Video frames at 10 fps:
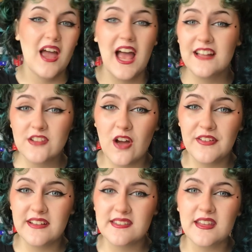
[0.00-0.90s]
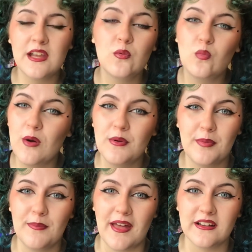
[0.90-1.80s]
And obviously, what would be
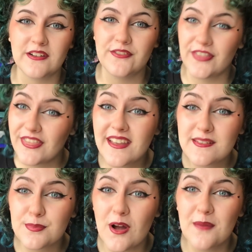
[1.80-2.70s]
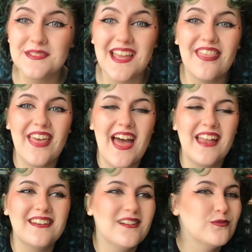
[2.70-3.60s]
better for this prompt
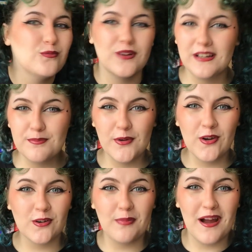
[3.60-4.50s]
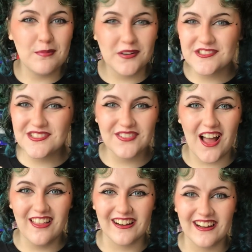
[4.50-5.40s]
than read a book by a person of colour?